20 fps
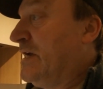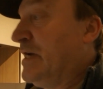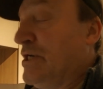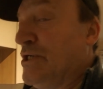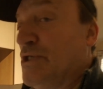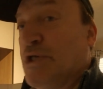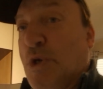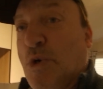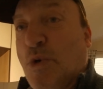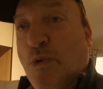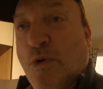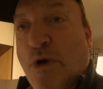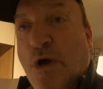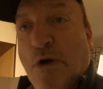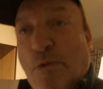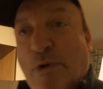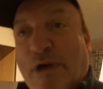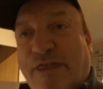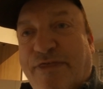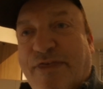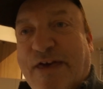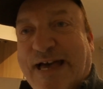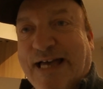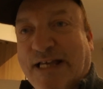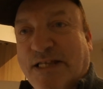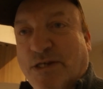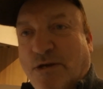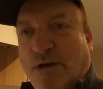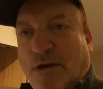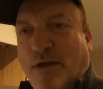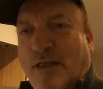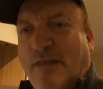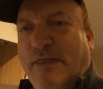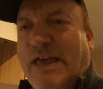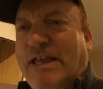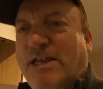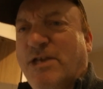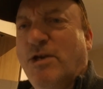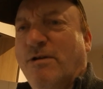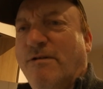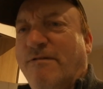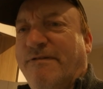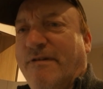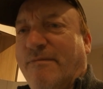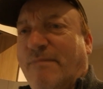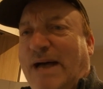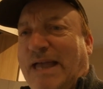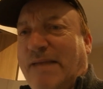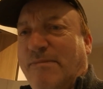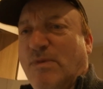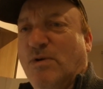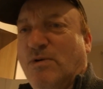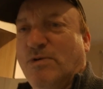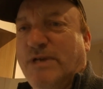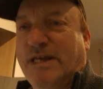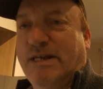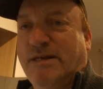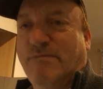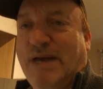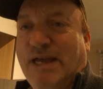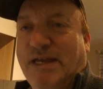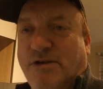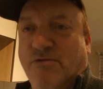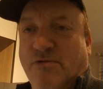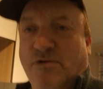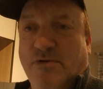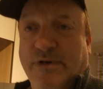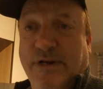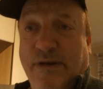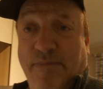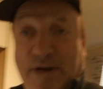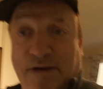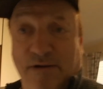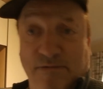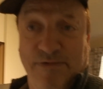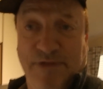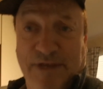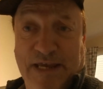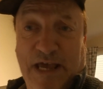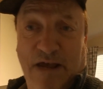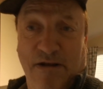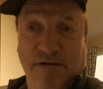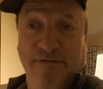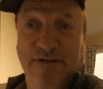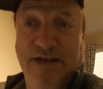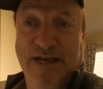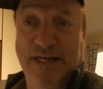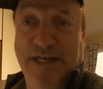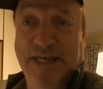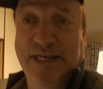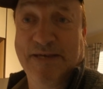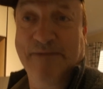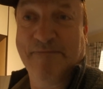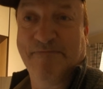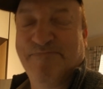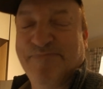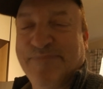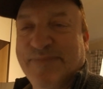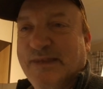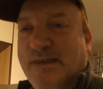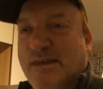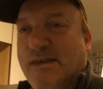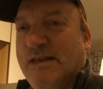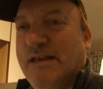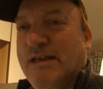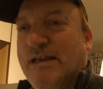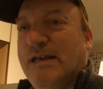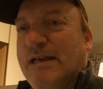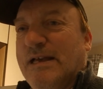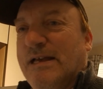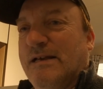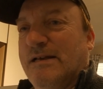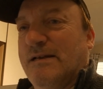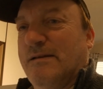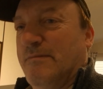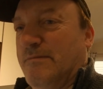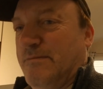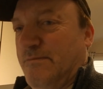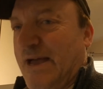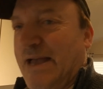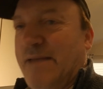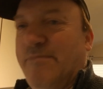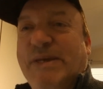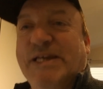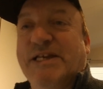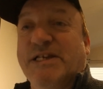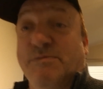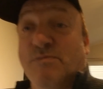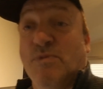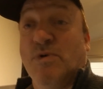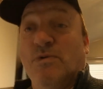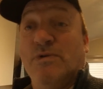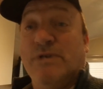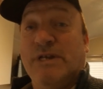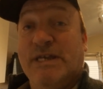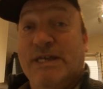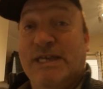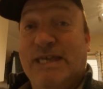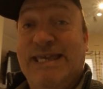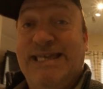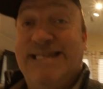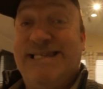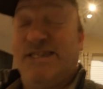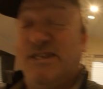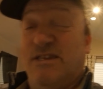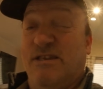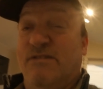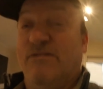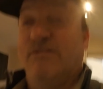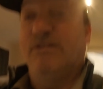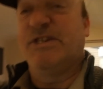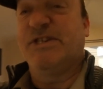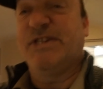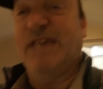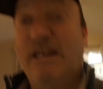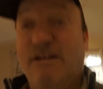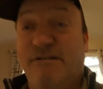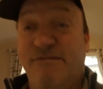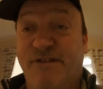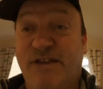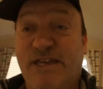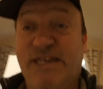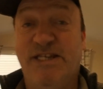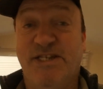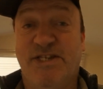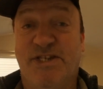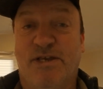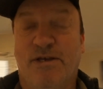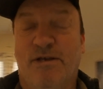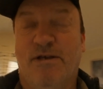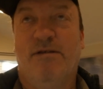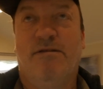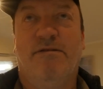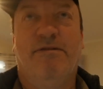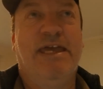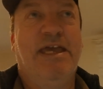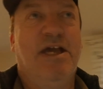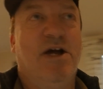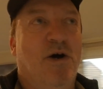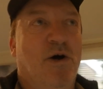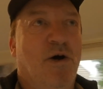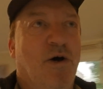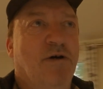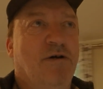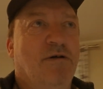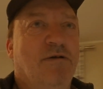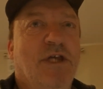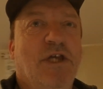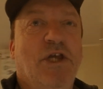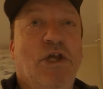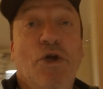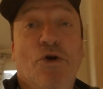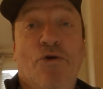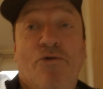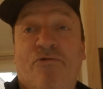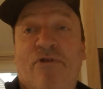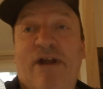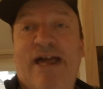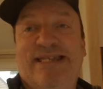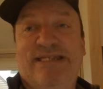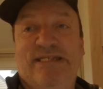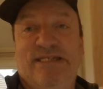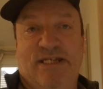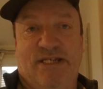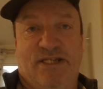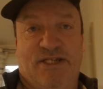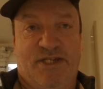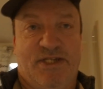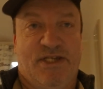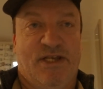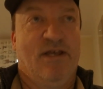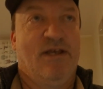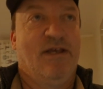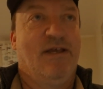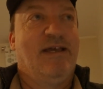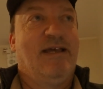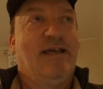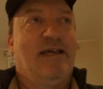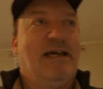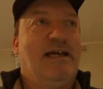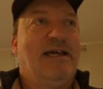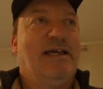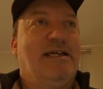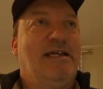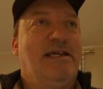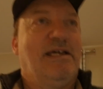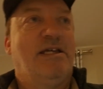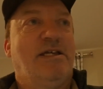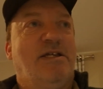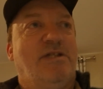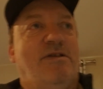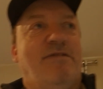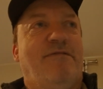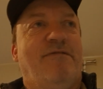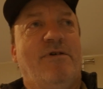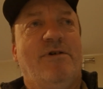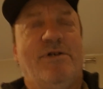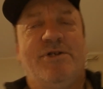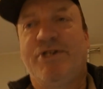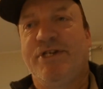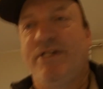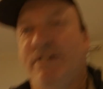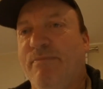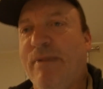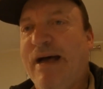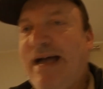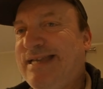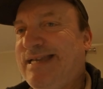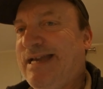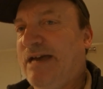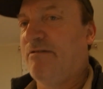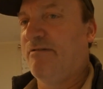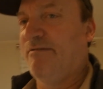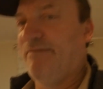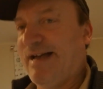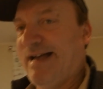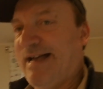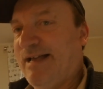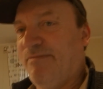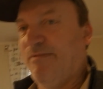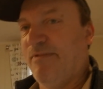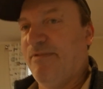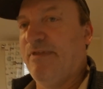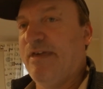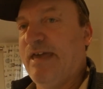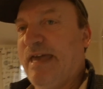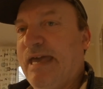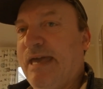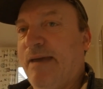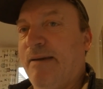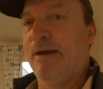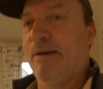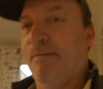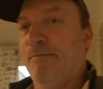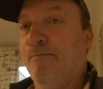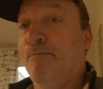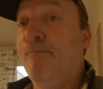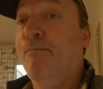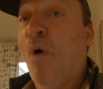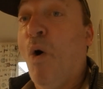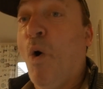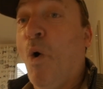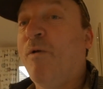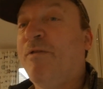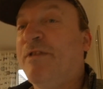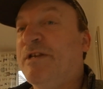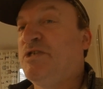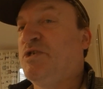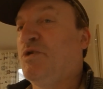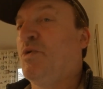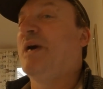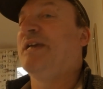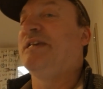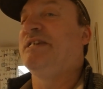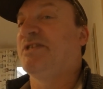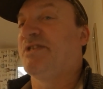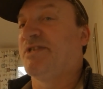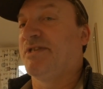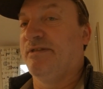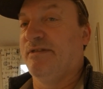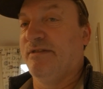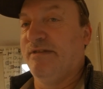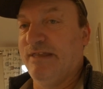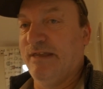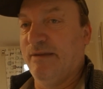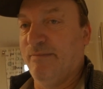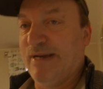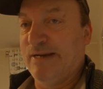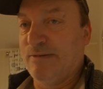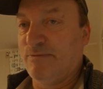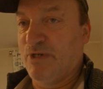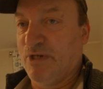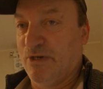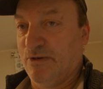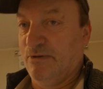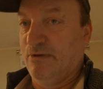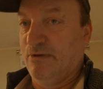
So with that, thank you for my moan and my groan about the Caravan here. My biggest moan is the site fees. They are horrendous, and versus my Caravan, they're more than twice the amount.